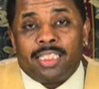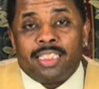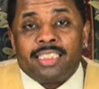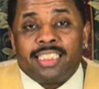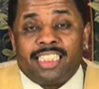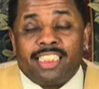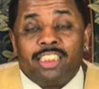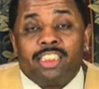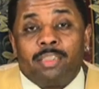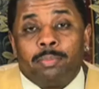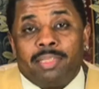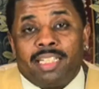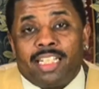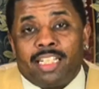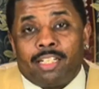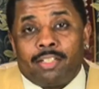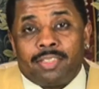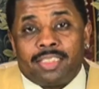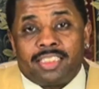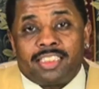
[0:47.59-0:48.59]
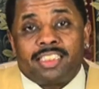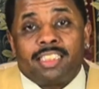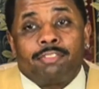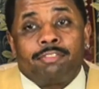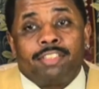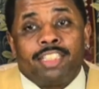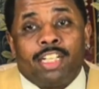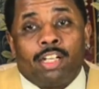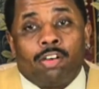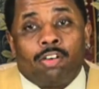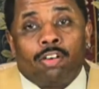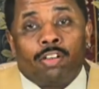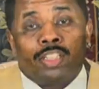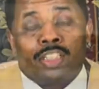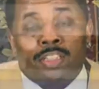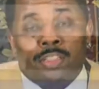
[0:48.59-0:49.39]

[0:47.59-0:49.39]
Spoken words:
that used to be held at Symphony Hall in